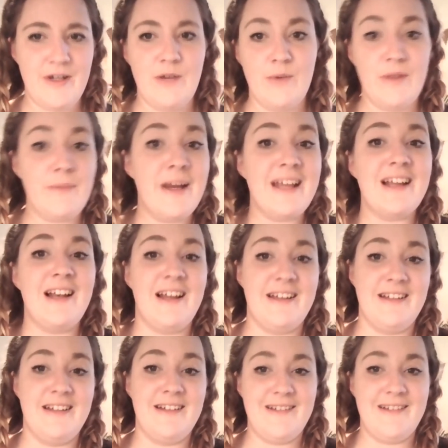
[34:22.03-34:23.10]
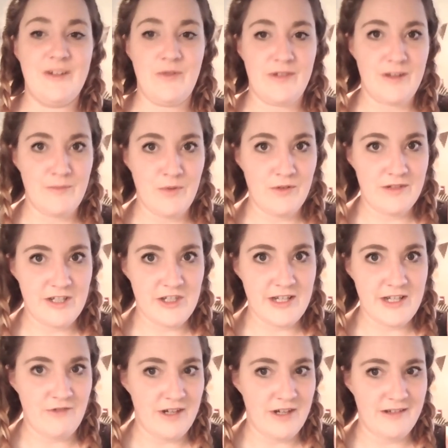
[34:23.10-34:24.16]
With my clients, those are mostly
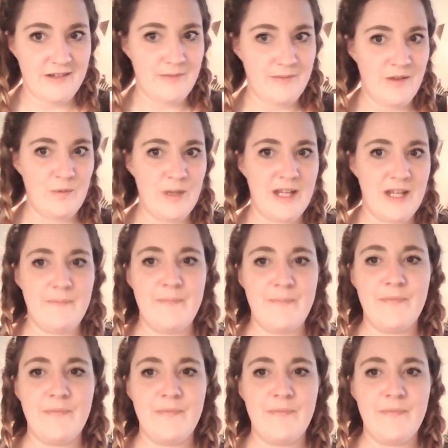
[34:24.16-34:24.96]
generators, by the way.